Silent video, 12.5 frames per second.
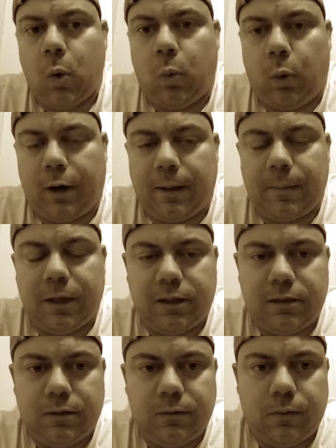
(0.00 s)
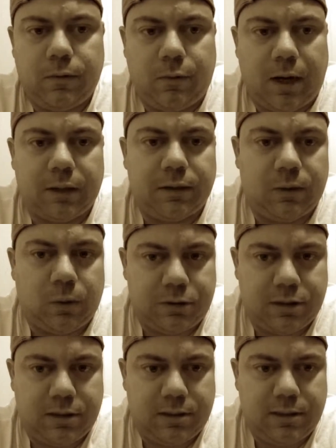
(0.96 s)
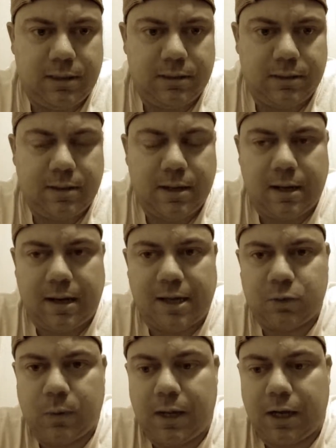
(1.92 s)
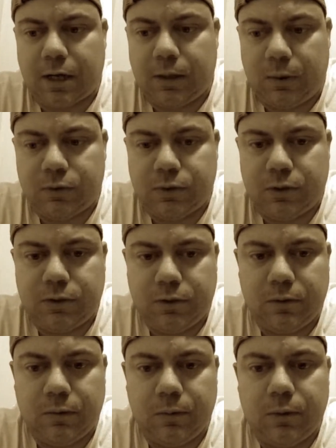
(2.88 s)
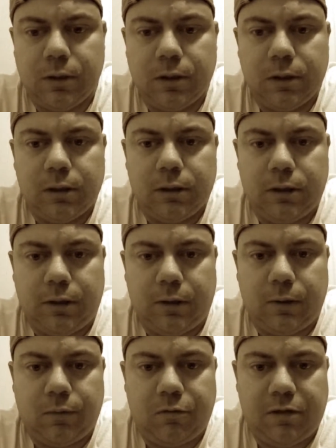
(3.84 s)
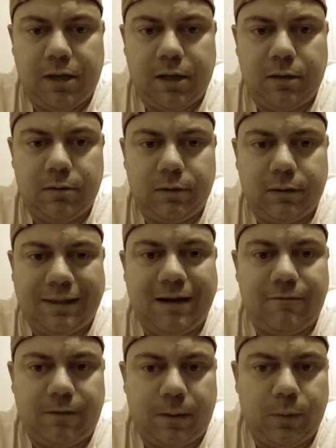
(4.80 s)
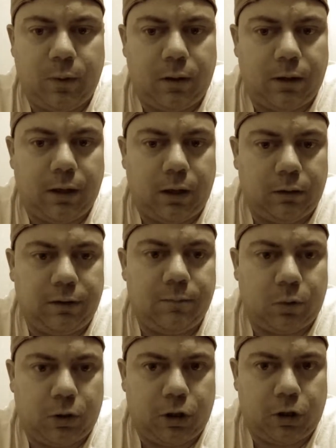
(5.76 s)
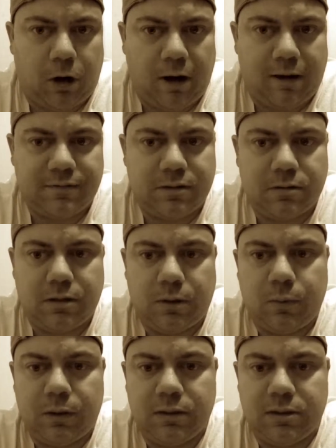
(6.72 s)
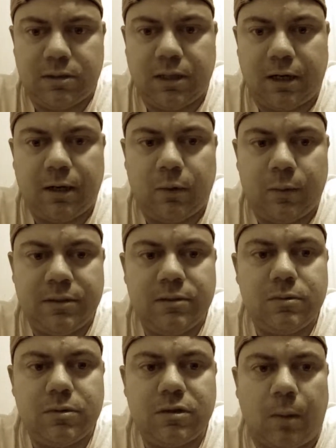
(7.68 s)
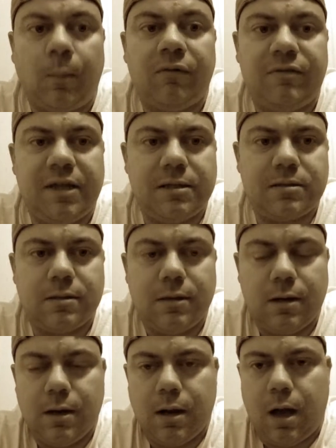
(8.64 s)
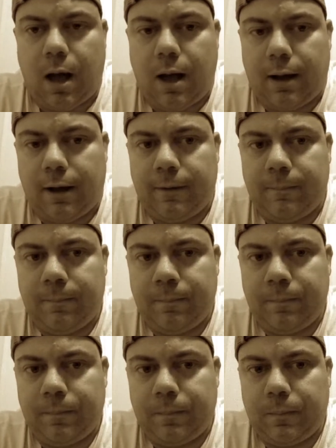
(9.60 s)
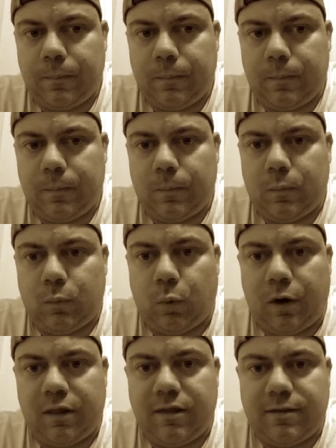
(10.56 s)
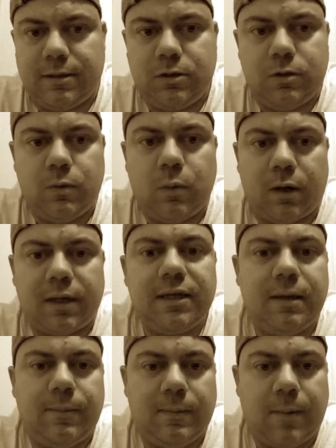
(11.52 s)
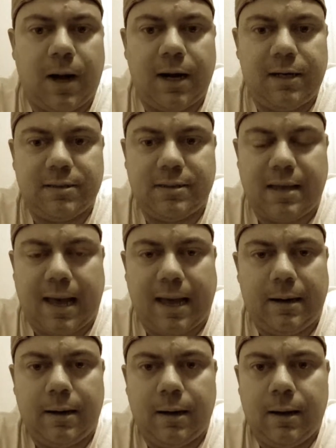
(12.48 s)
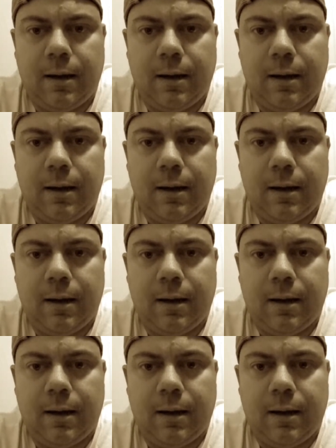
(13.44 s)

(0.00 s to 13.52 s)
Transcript: What I'm going to do throughout the course of the season, and as we get closer to, the late February, early March drafts, is going to go into some of these. One of the things you want to keep in mind is that